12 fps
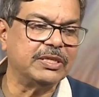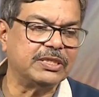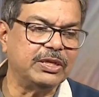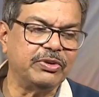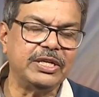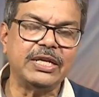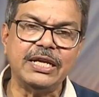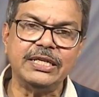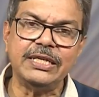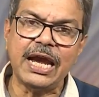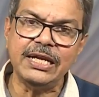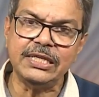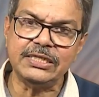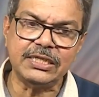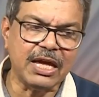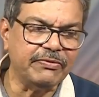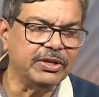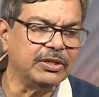during
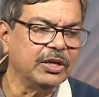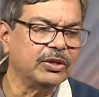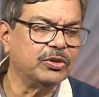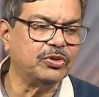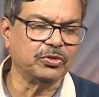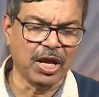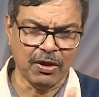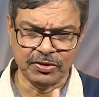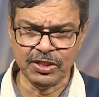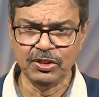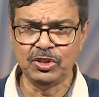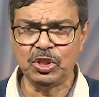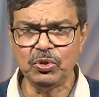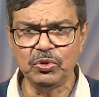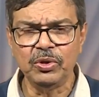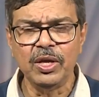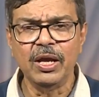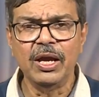1997 to 2002,
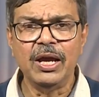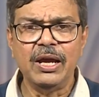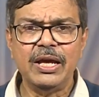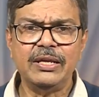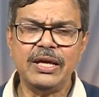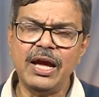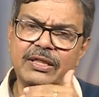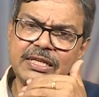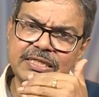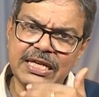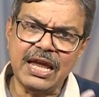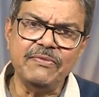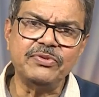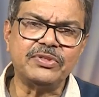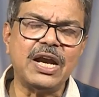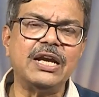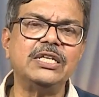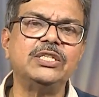the same
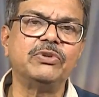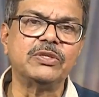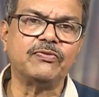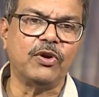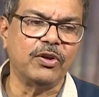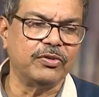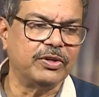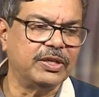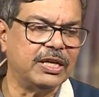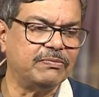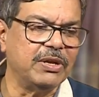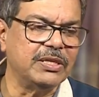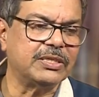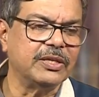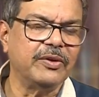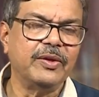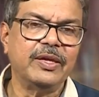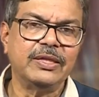strategy was followed. That means
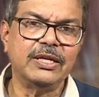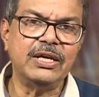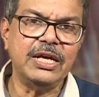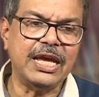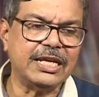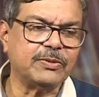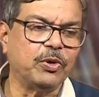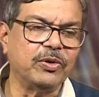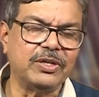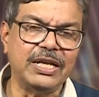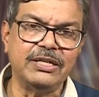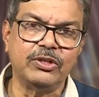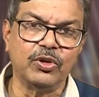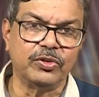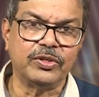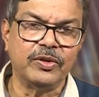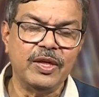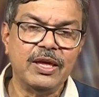the export-led growth.
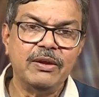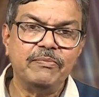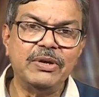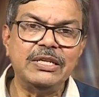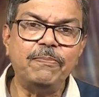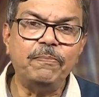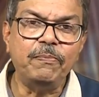But